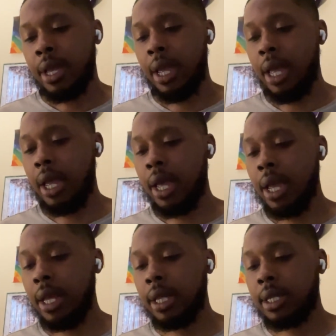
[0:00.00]

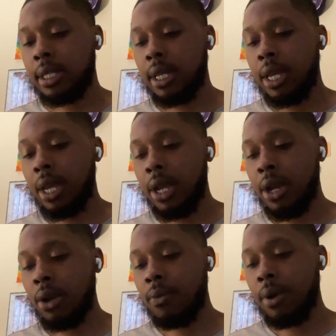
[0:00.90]
And let's see
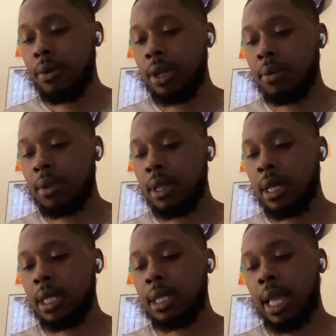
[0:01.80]
here, rounding up the
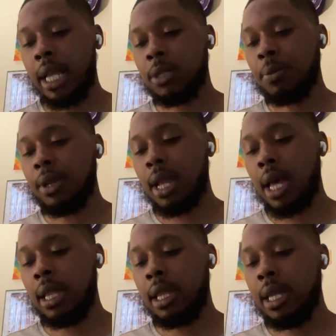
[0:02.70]
list, last but
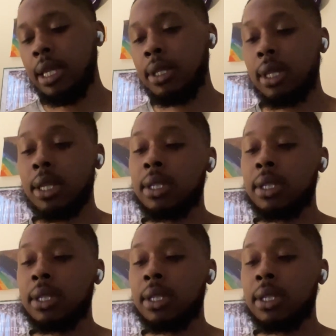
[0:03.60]
not least,